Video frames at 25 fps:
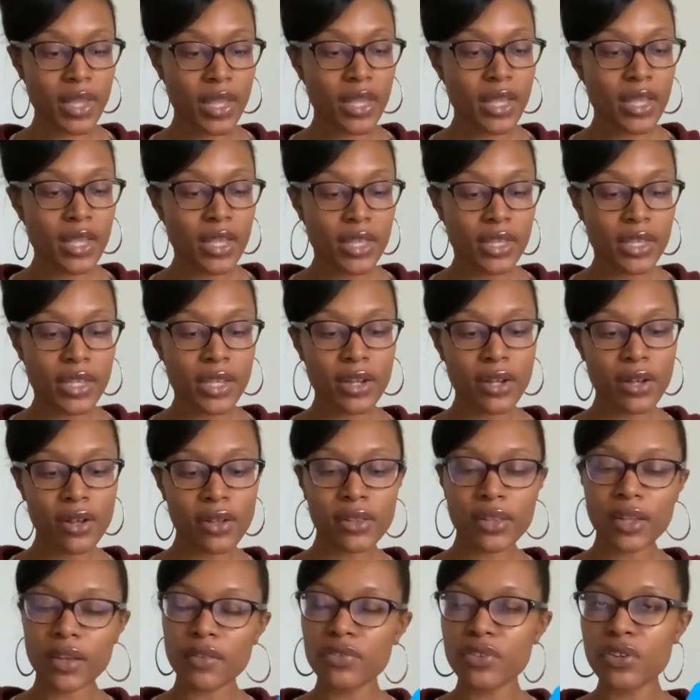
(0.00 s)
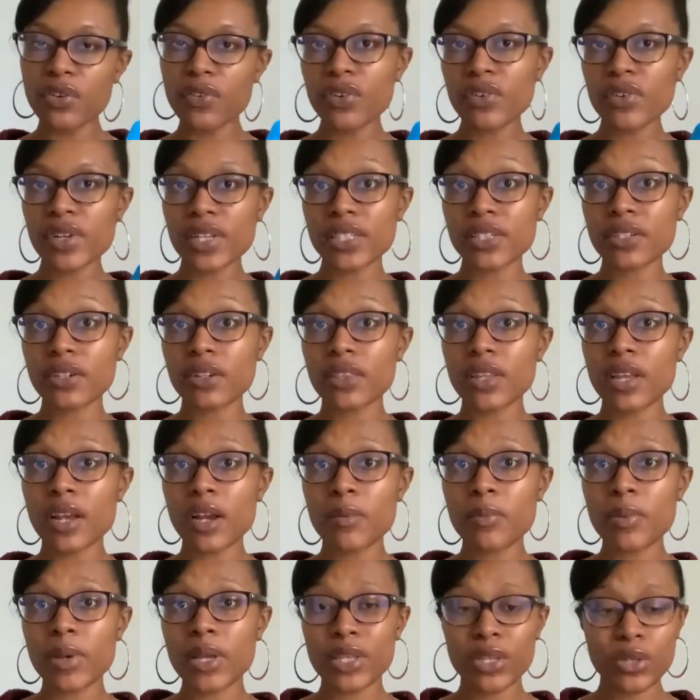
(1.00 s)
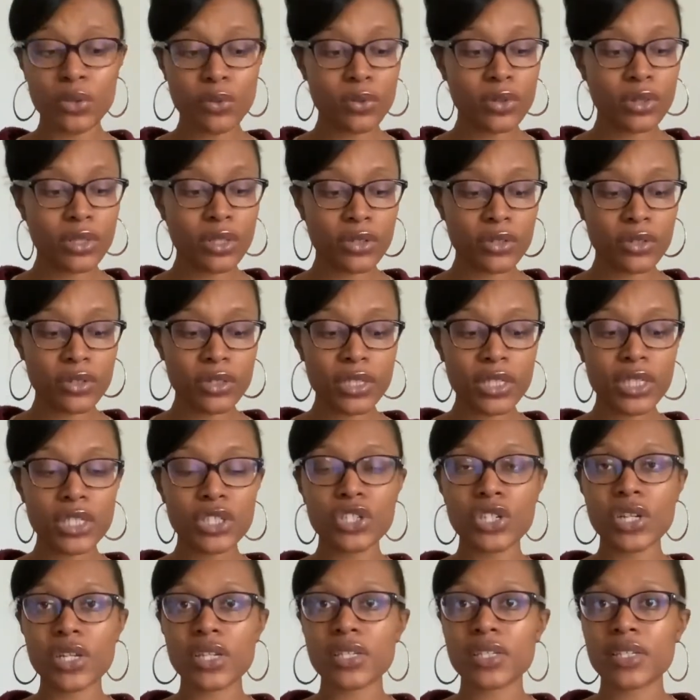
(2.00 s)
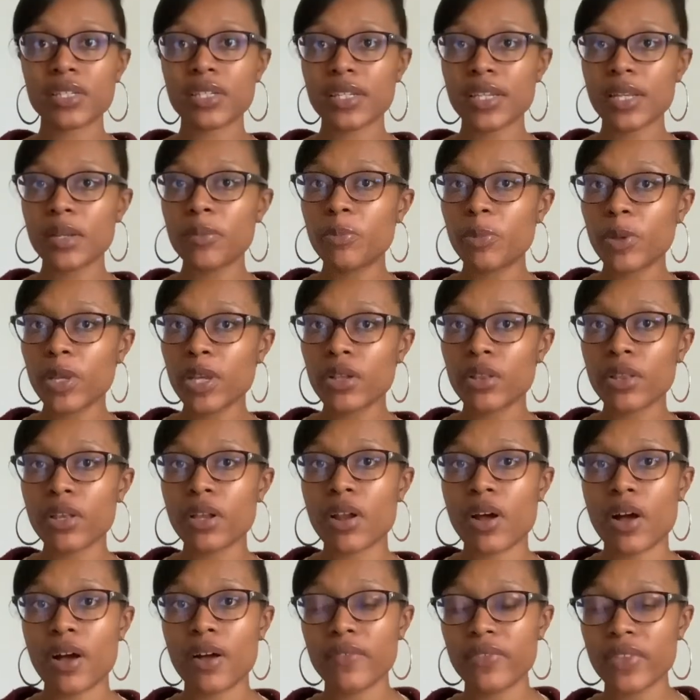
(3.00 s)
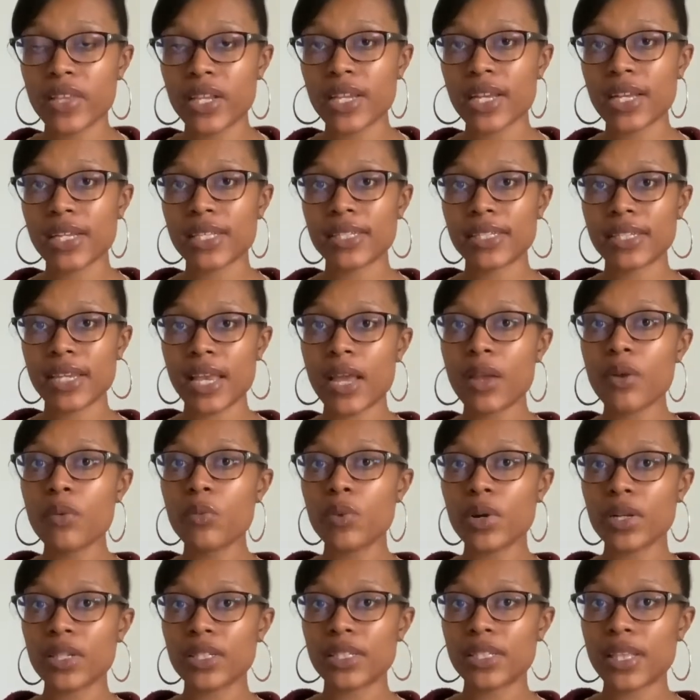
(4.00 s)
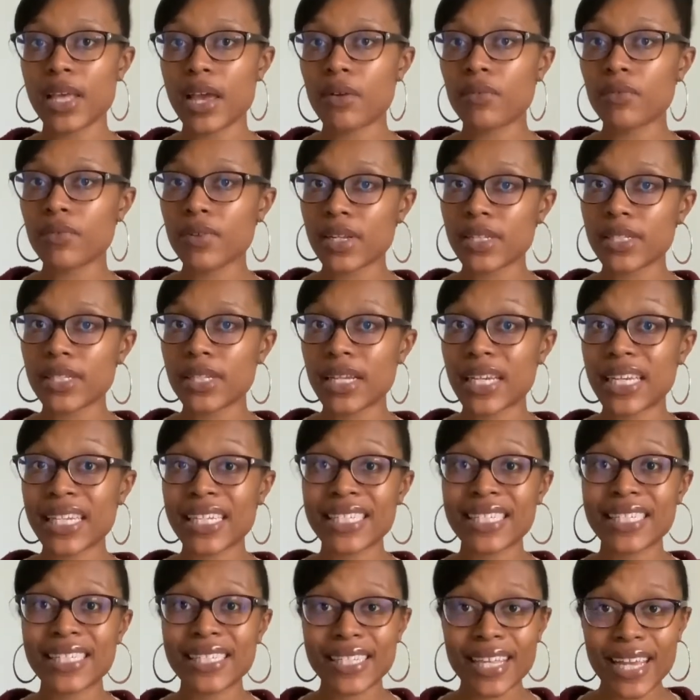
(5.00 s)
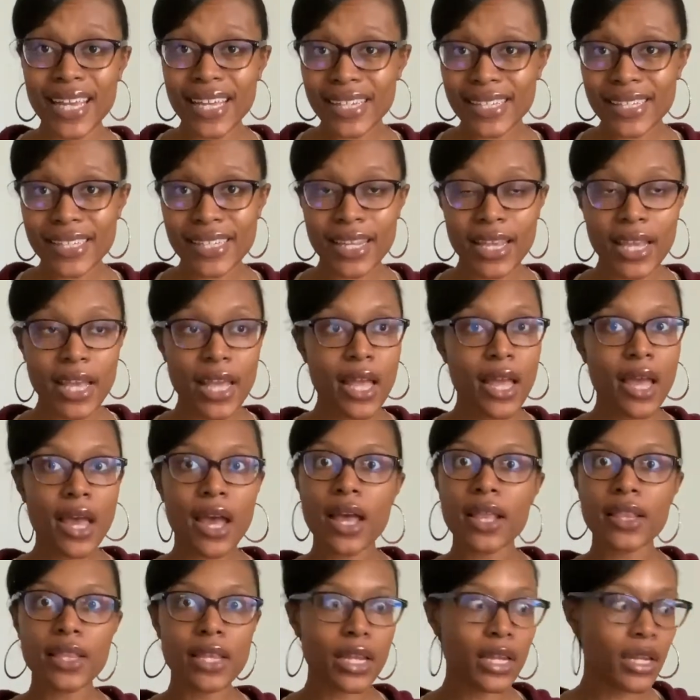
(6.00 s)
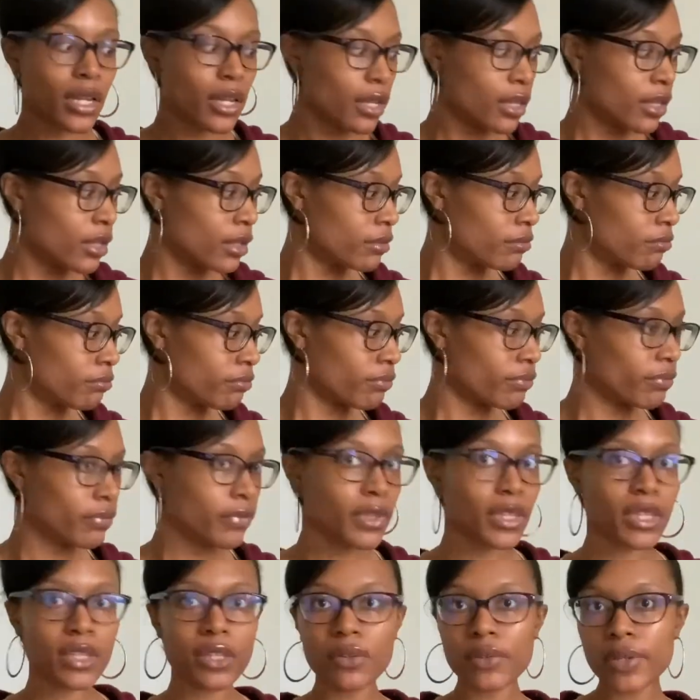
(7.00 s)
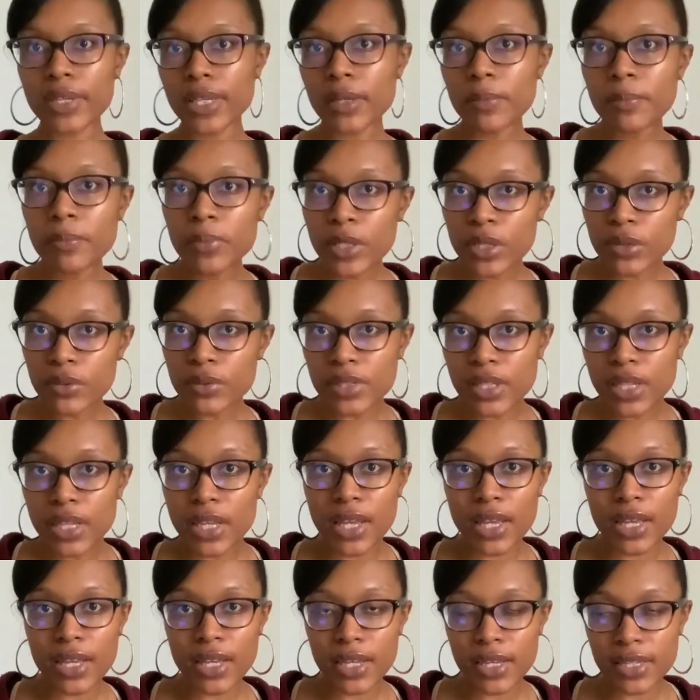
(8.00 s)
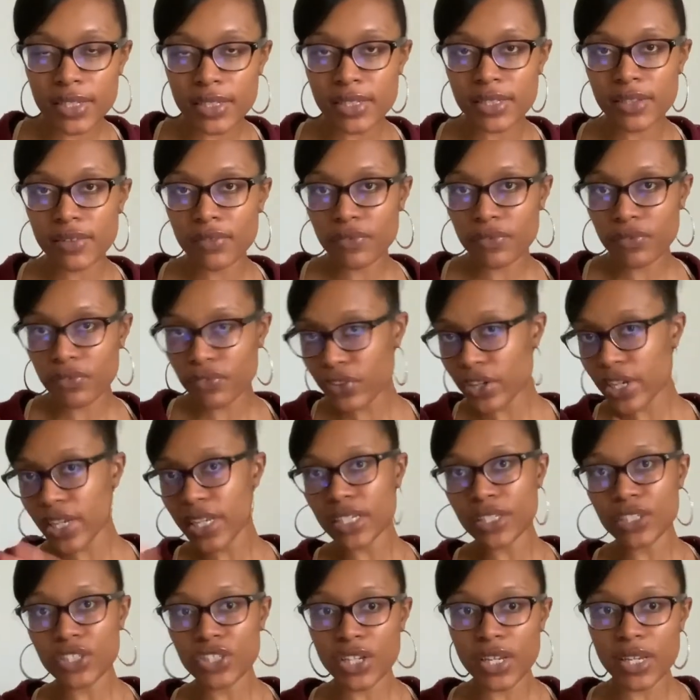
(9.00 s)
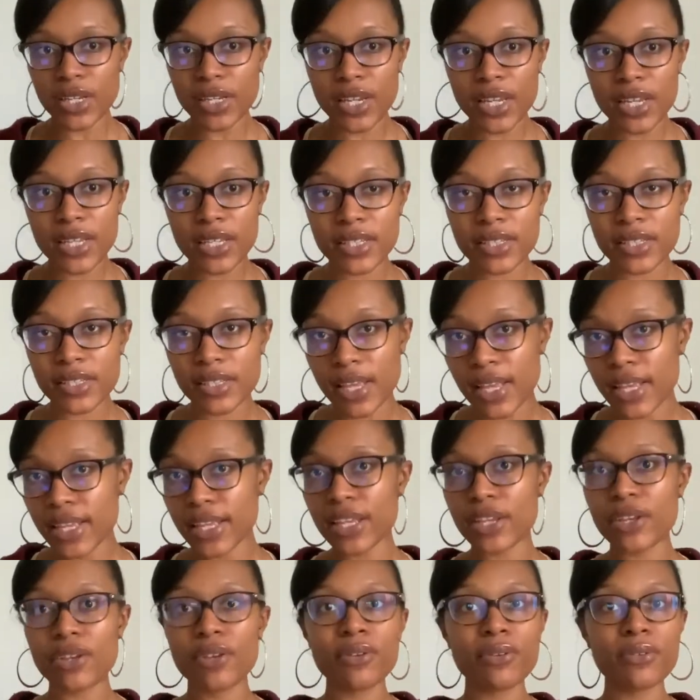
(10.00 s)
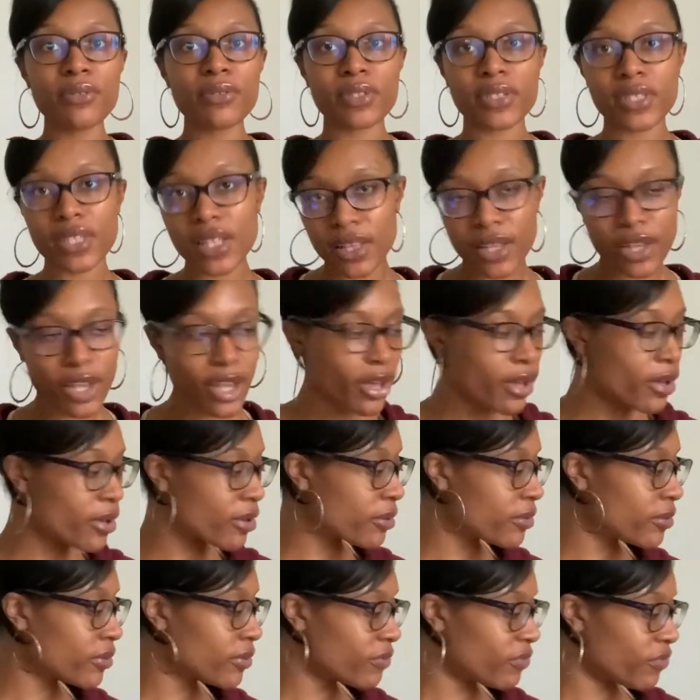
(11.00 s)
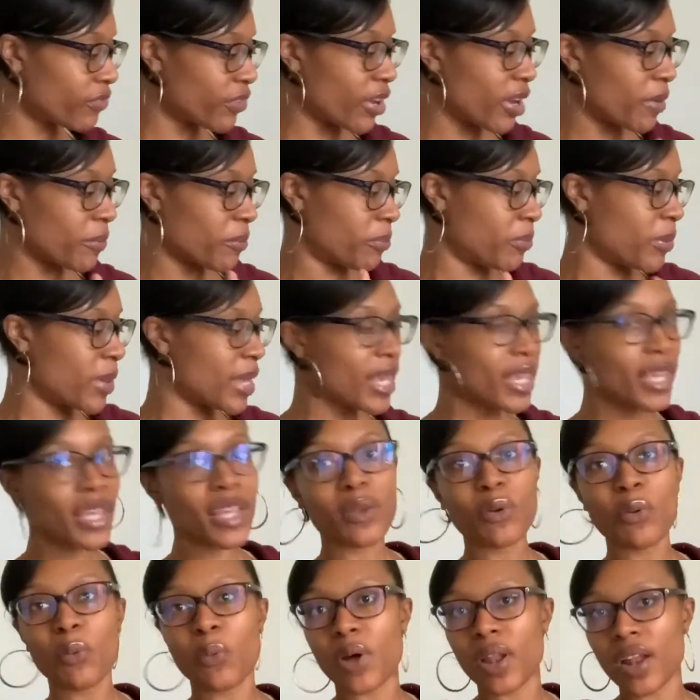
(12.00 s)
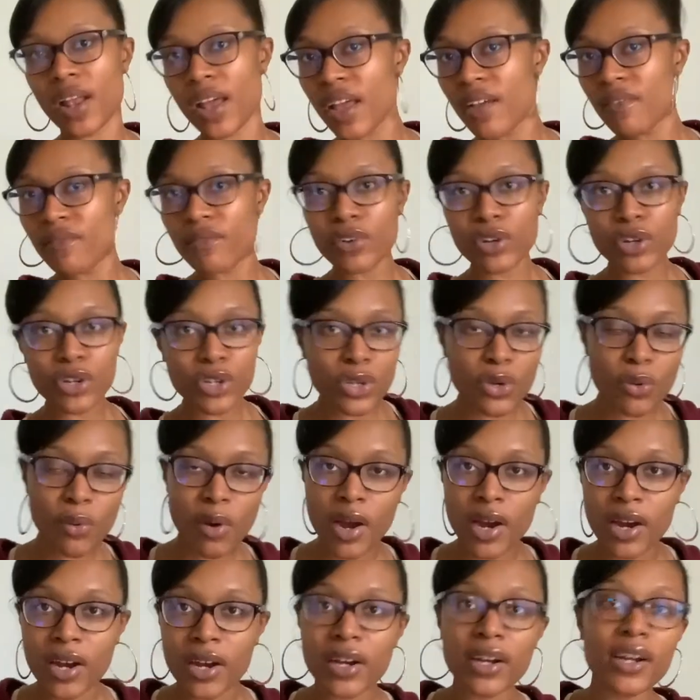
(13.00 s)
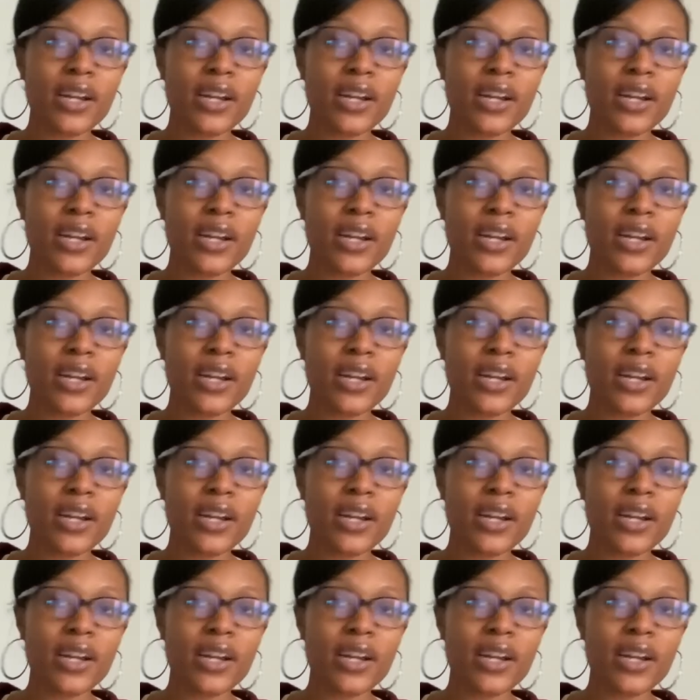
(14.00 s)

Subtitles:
you know, leftover resin on there, but you literally just can peel it off the next day once that resin has set, and then you keep using it. It's freaking genius. Thank you, silicone, for being whatever you are.